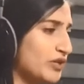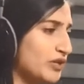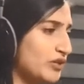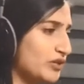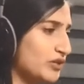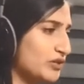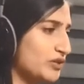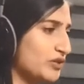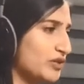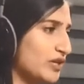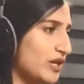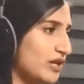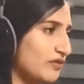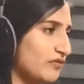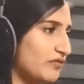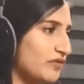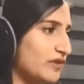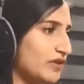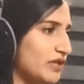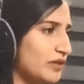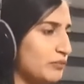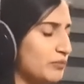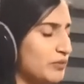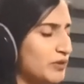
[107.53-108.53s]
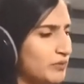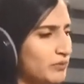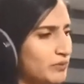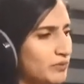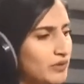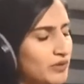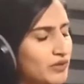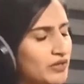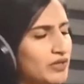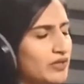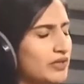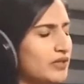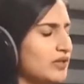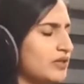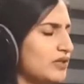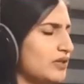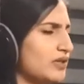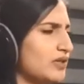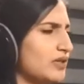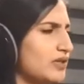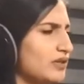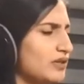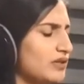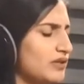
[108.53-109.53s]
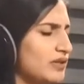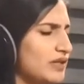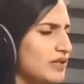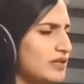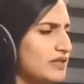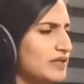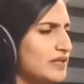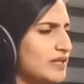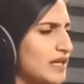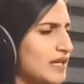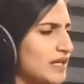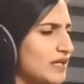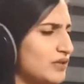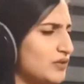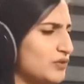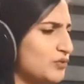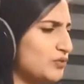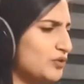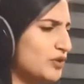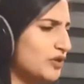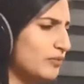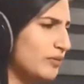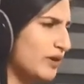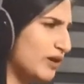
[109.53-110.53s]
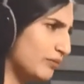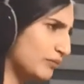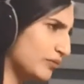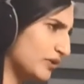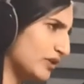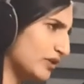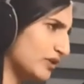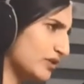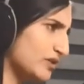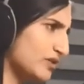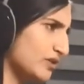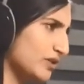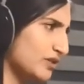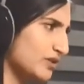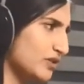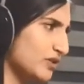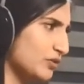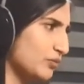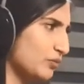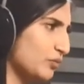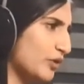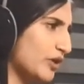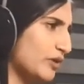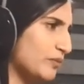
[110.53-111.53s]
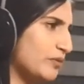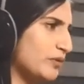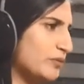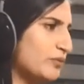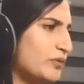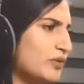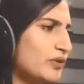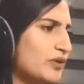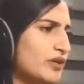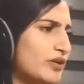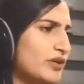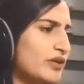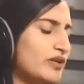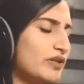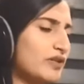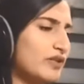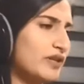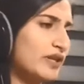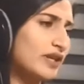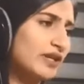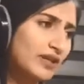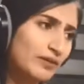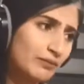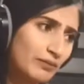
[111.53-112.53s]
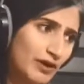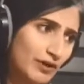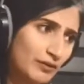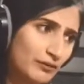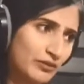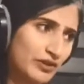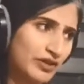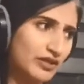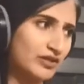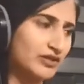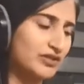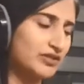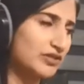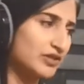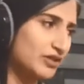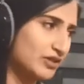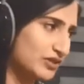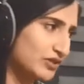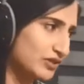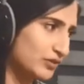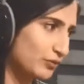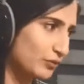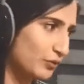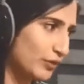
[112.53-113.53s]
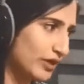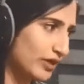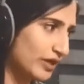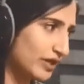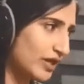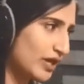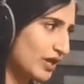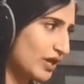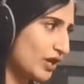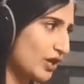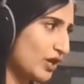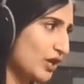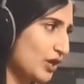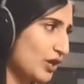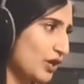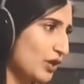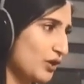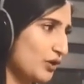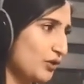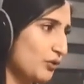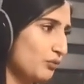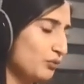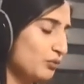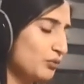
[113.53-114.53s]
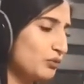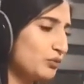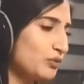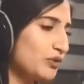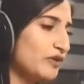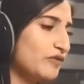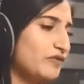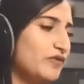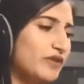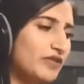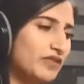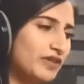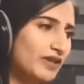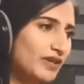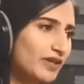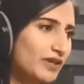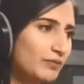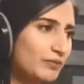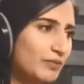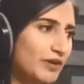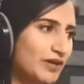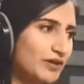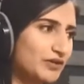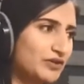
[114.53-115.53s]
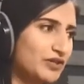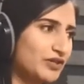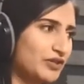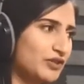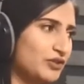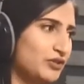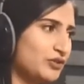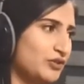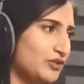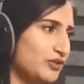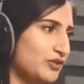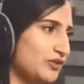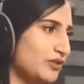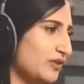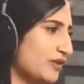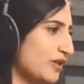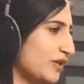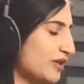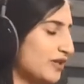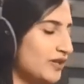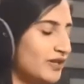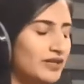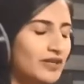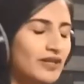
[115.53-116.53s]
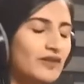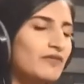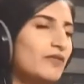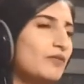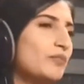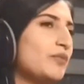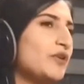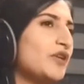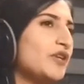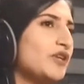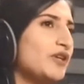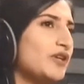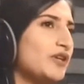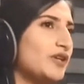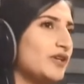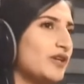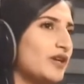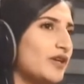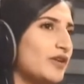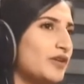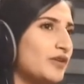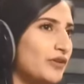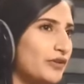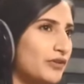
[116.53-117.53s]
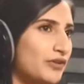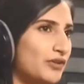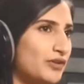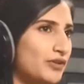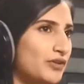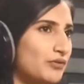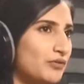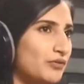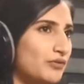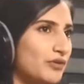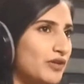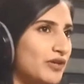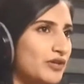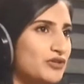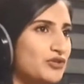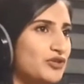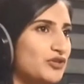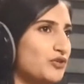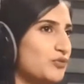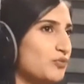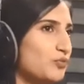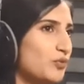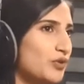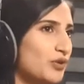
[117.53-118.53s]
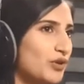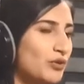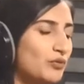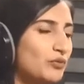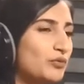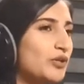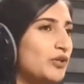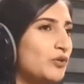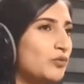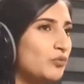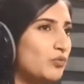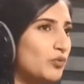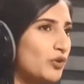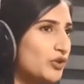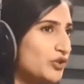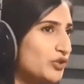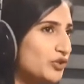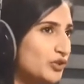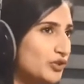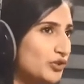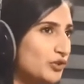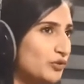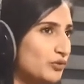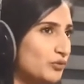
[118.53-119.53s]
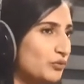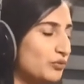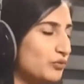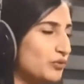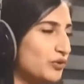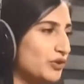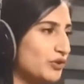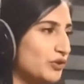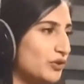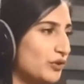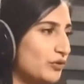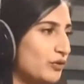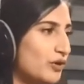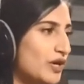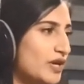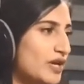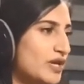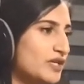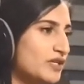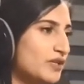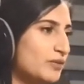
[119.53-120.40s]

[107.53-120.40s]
Because I feel like people are gonna, let's say, talk about me in a certain way, people are gonna think about me in a certain way. Well, if you think about it, there can never be another you. There's just only one you, you know.